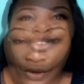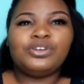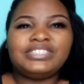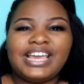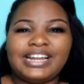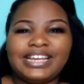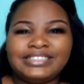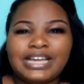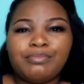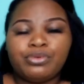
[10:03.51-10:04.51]
Use an
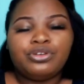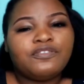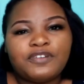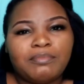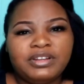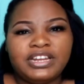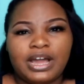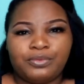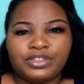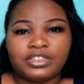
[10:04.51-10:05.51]
example you're
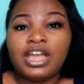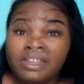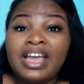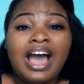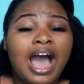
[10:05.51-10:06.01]
familiar with.